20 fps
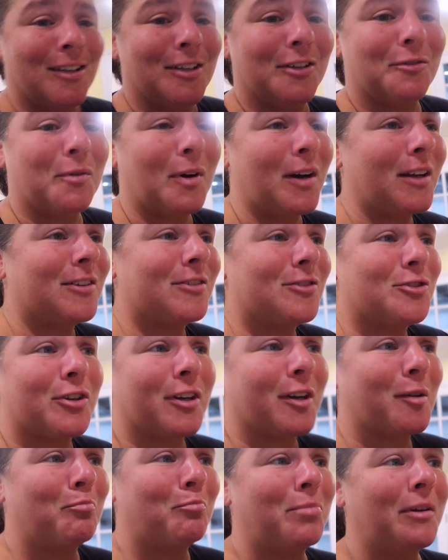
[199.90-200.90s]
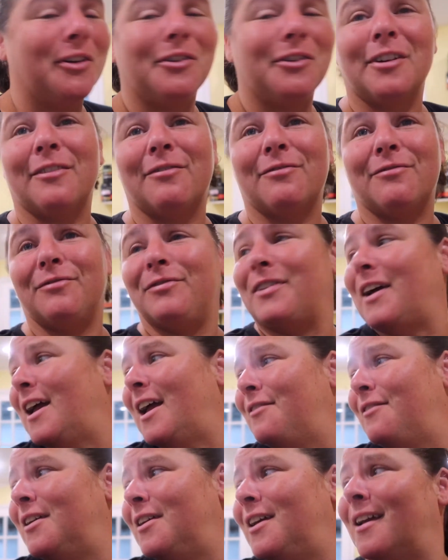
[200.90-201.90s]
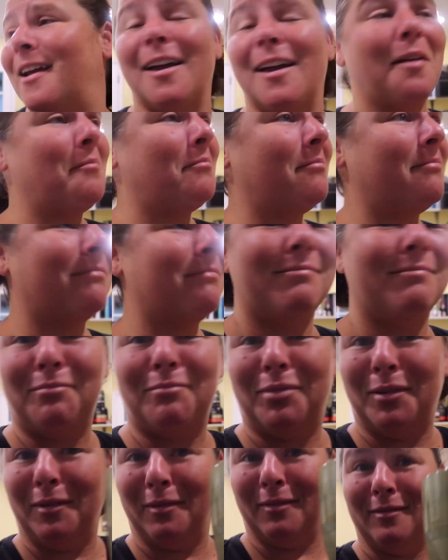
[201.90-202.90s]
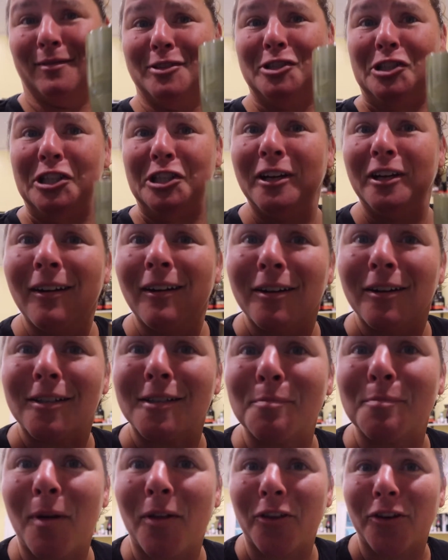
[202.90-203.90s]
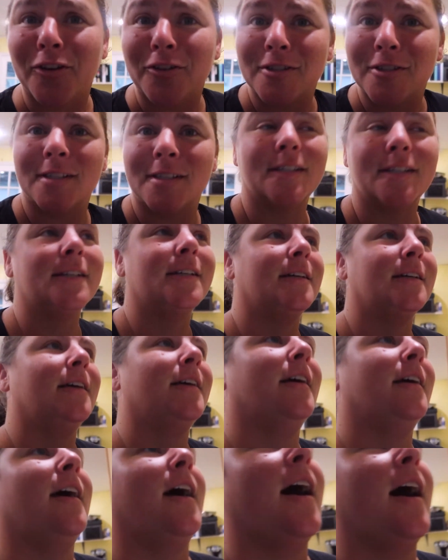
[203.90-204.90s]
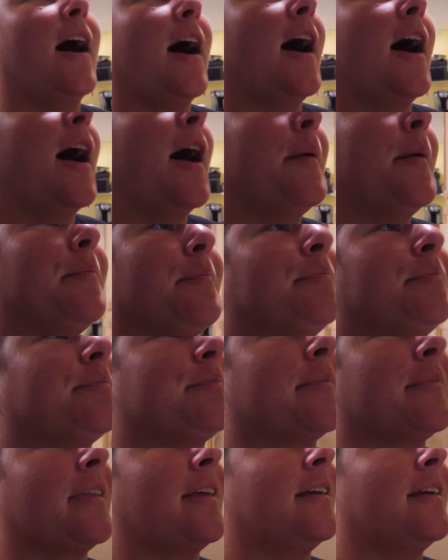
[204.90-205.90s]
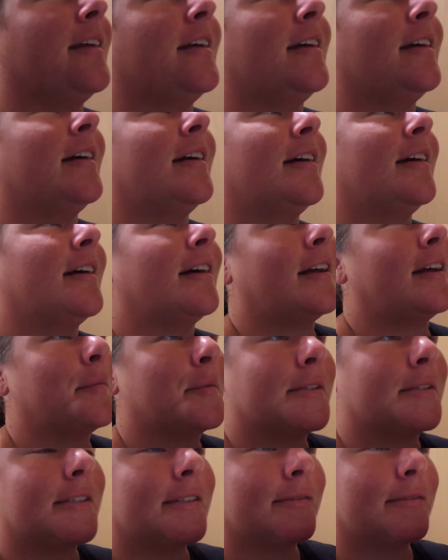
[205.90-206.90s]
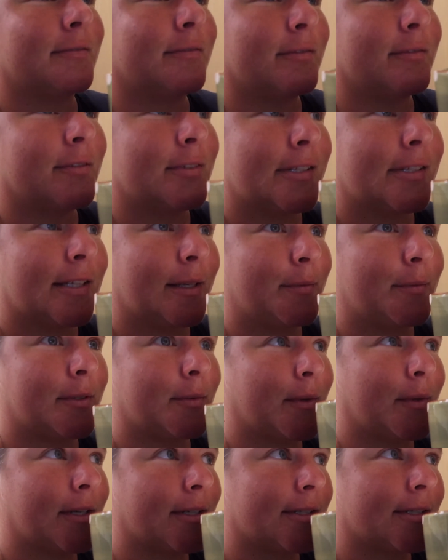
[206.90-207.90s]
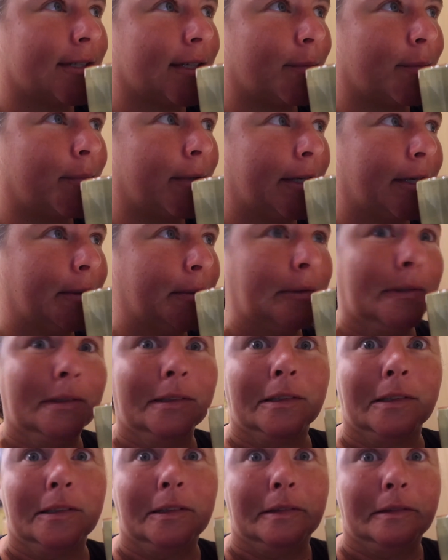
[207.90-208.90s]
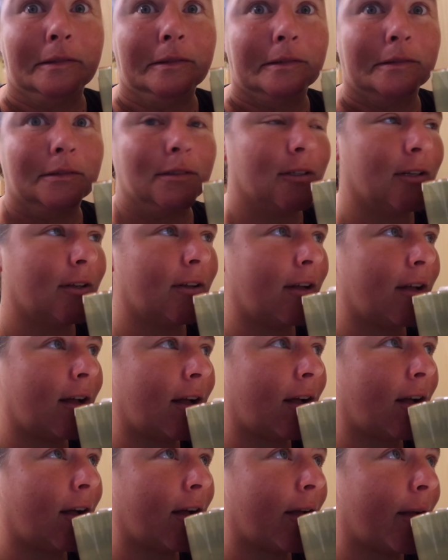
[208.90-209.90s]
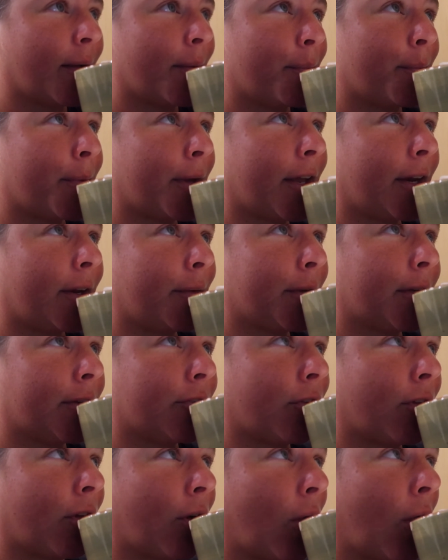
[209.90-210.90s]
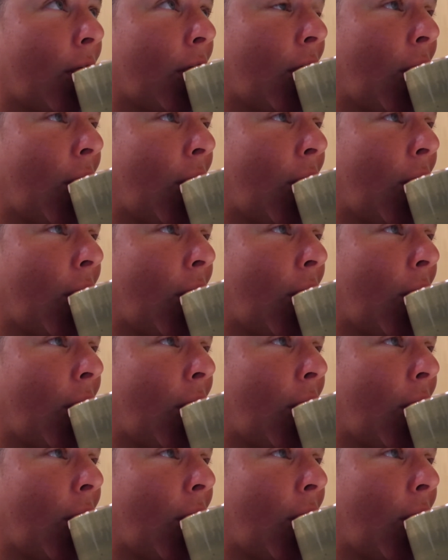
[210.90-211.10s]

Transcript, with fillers: One want to drink a beer at 5 a.m.? Cheers, mothers. Um, I must slipped and wanted to say a bad word there. Oh. Um, but anyway, so.